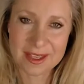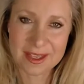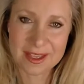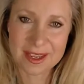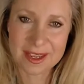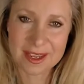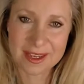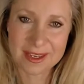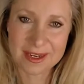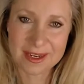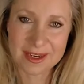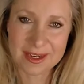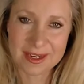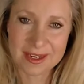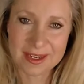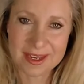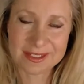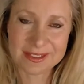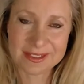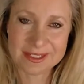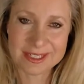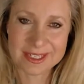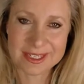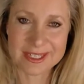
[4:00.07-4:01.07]
client as
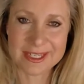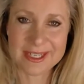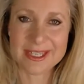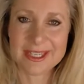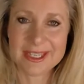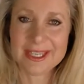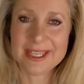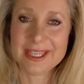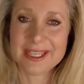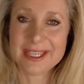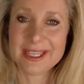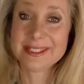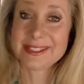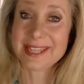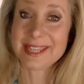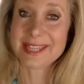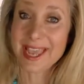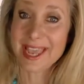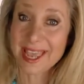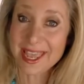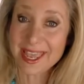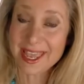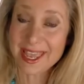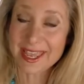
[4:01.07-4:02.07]
it did
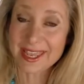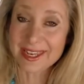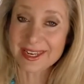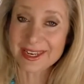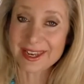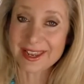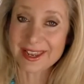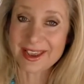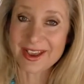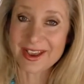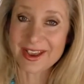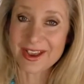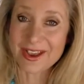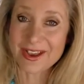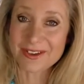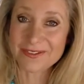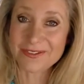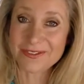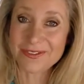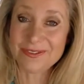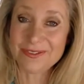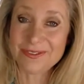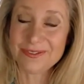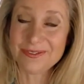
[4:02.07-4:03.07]
10
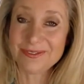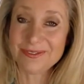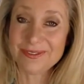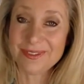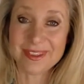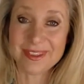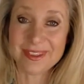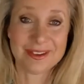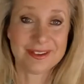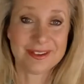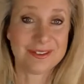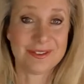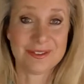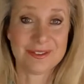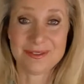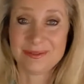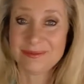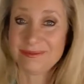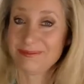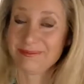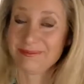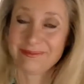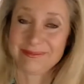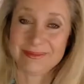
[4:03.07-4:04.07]
of the
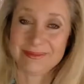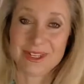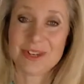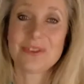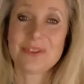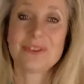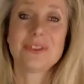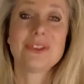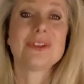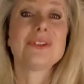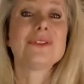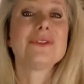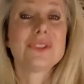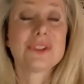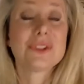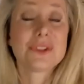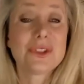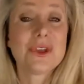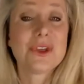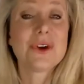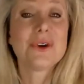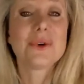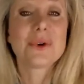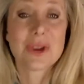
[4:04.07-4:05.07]
you know the, the
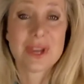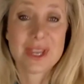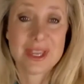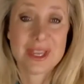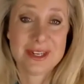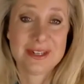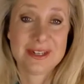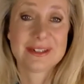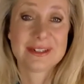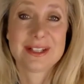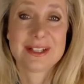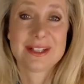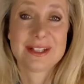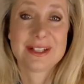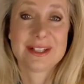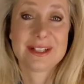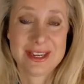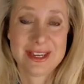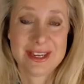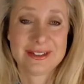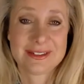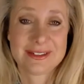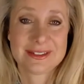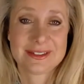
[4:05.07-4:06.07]
lower end
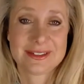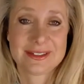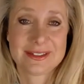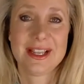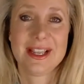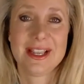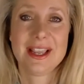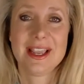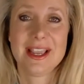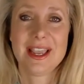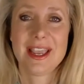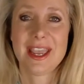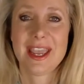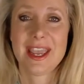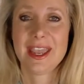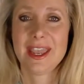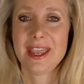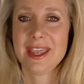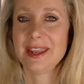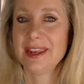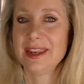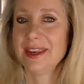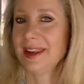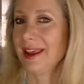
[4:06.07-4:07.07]
clients
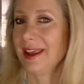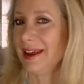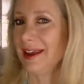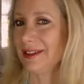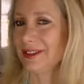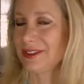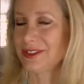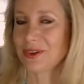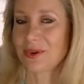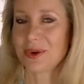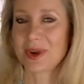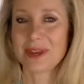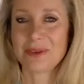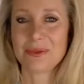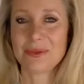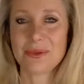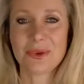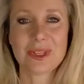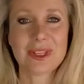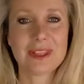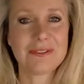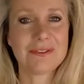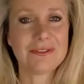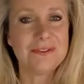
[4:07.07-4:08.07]
and so I
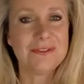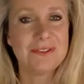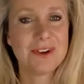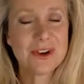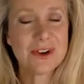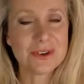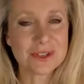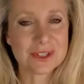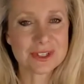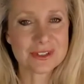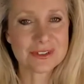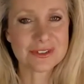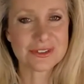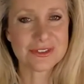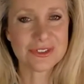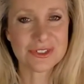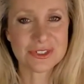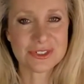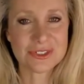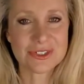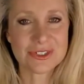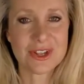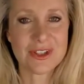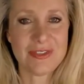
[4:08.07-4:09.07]
really focused
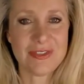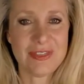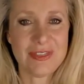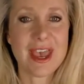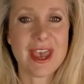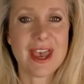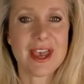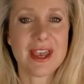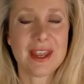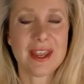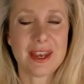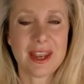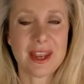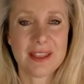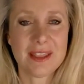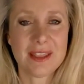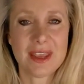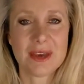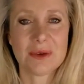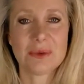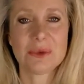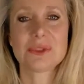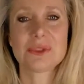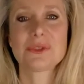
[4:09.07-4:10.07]
just on that, and
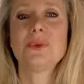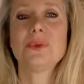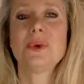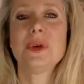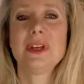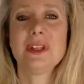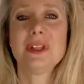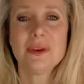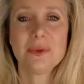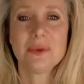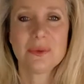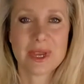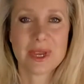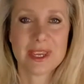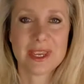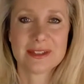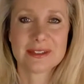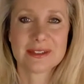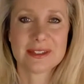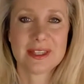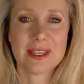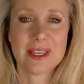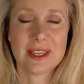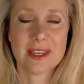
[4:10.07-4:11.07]
that was one of the
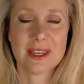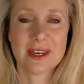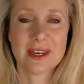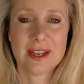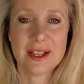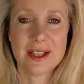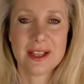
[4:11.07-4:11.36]
ways that